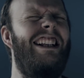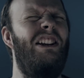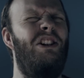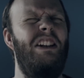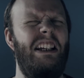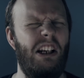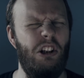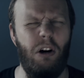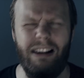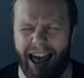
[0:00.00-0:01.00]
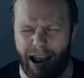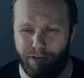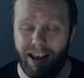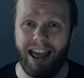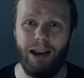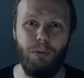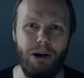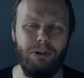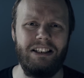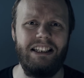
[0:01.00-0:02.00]
that you need in your life. And
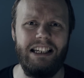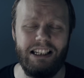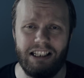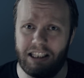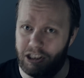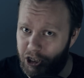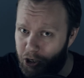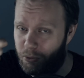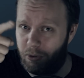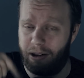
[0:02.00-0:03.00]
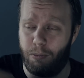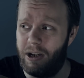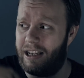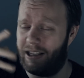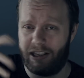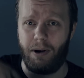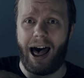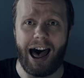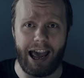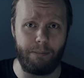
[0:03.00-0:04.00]
we will see you.
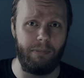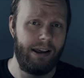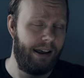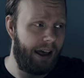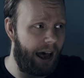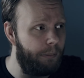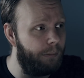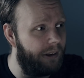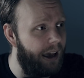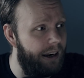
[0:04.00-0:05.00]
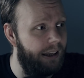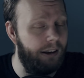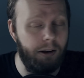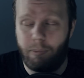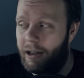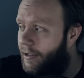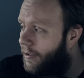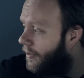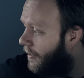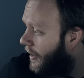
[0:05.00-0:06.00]
I'm getting a
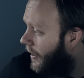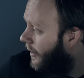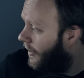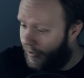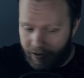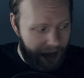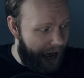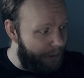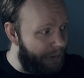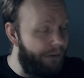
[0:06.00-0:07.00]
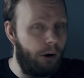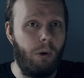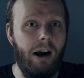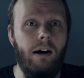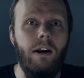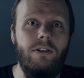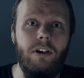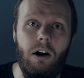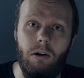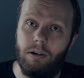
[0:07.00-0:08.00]
bit... I'm everywhere.
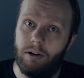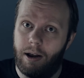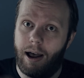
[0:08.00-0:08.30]
So,